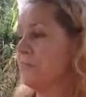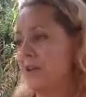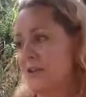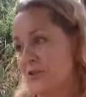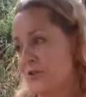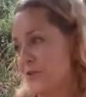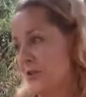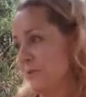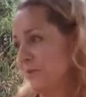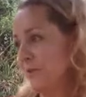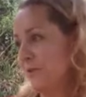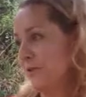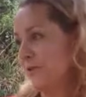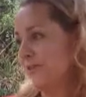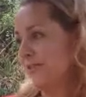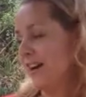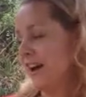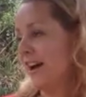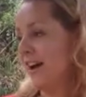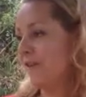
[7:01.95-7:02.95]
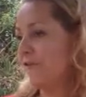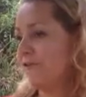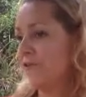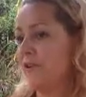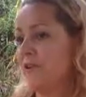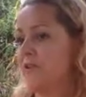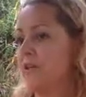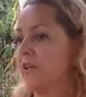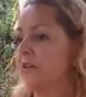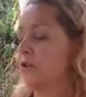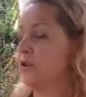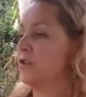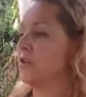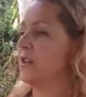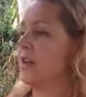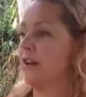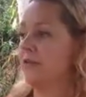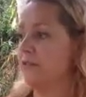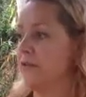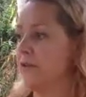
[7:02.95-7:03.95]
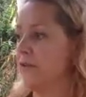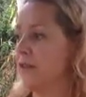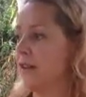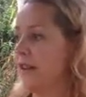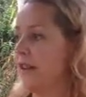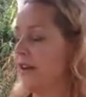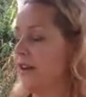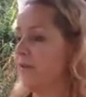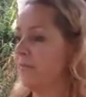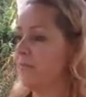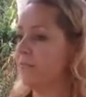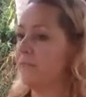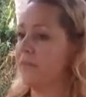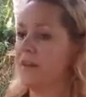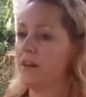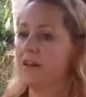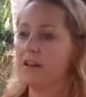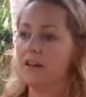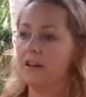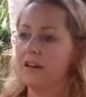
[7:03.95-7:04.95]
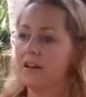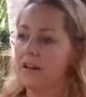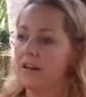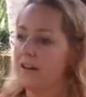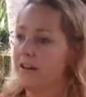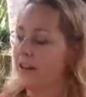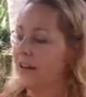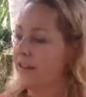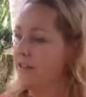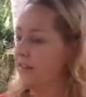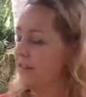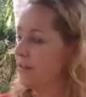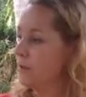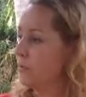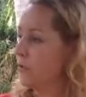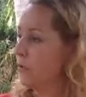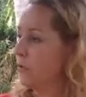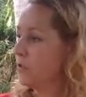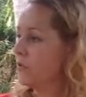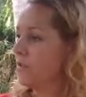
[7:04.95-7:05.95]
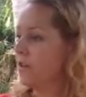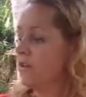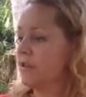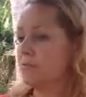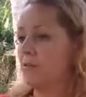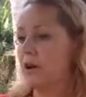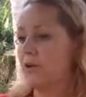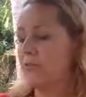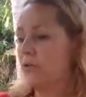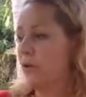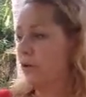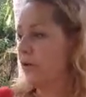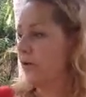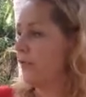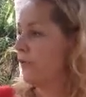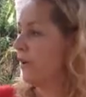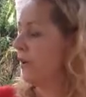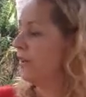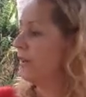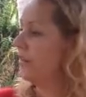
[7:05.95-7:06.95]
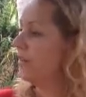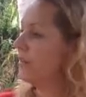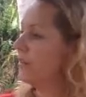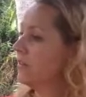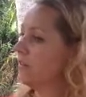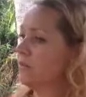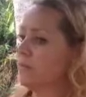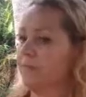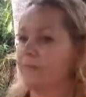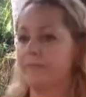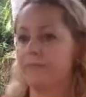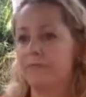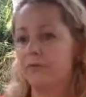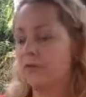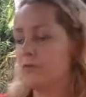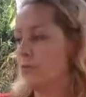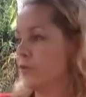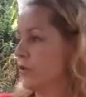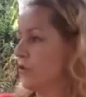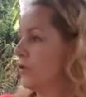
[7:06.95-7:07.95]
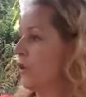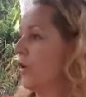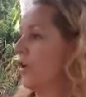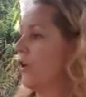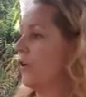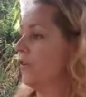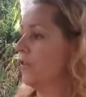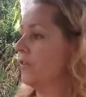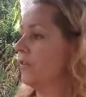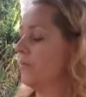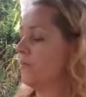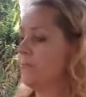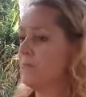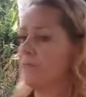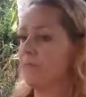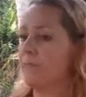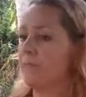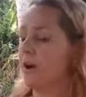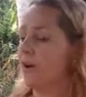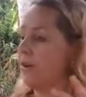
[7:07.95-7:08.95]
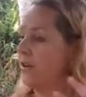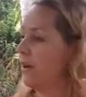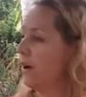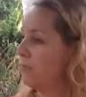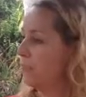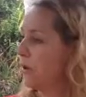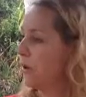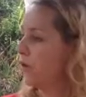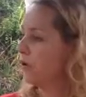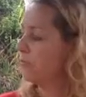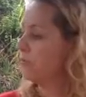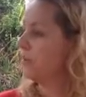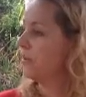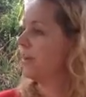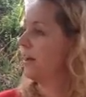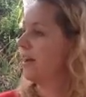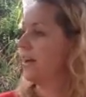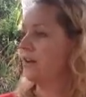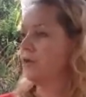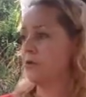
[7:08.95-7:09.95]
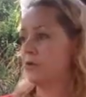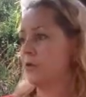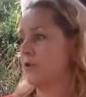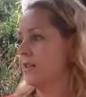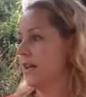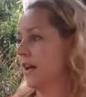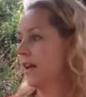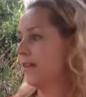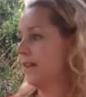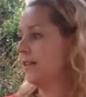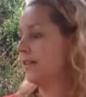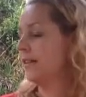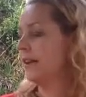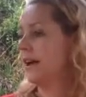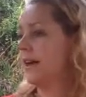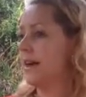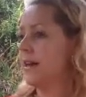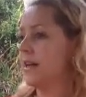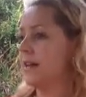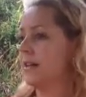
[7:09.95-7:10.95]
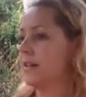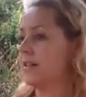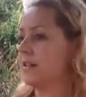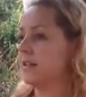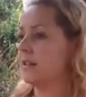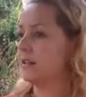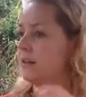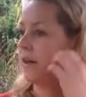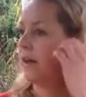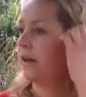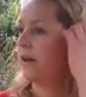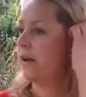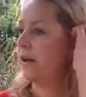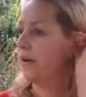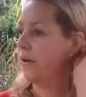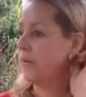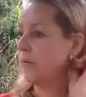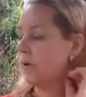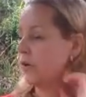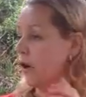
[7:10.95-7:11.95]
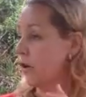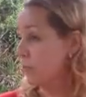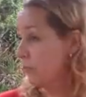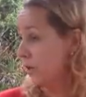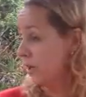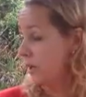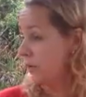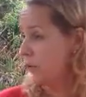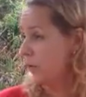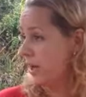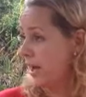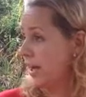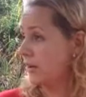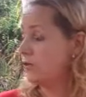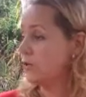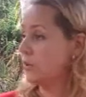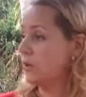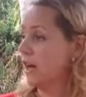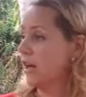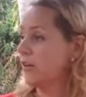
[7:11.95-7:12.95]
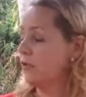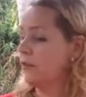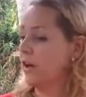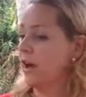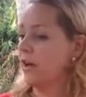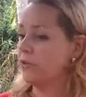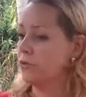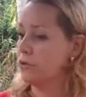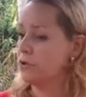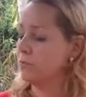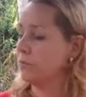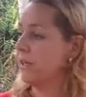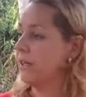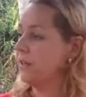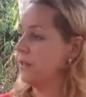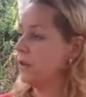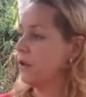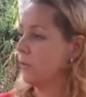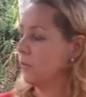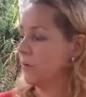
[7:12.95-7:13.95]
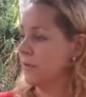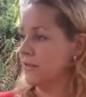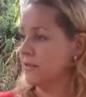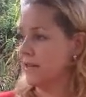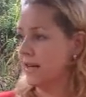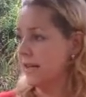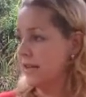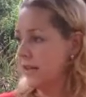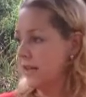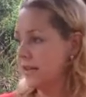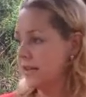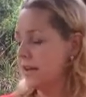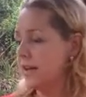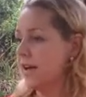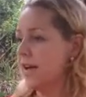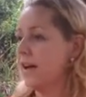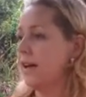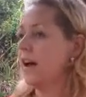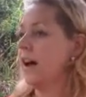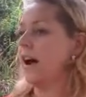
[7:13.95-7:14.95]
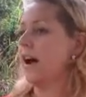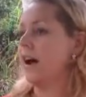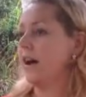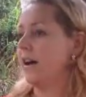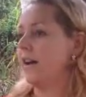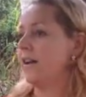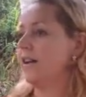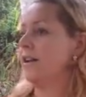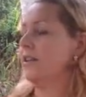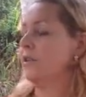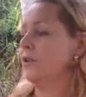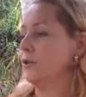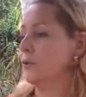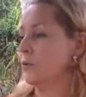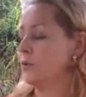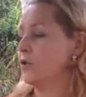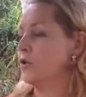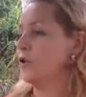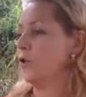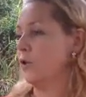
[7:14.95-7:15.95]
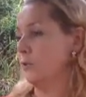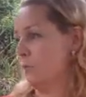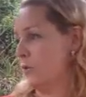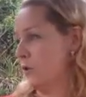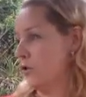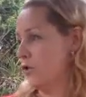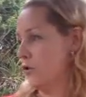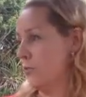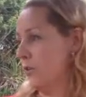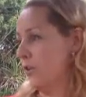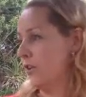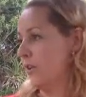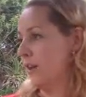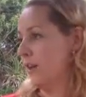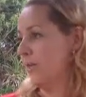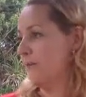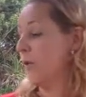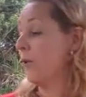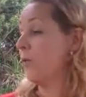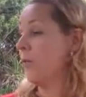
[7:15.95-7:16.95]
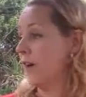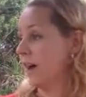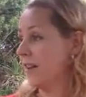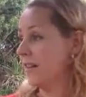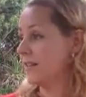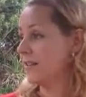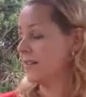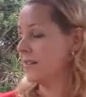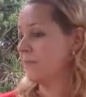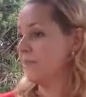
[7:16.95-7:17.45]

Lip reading: miserable. I felt I lost everything. In this process, my boyfriend was gone, my apartment I had to sell, and the company we had together, we had to split it up and sell it. I lose so much money on that.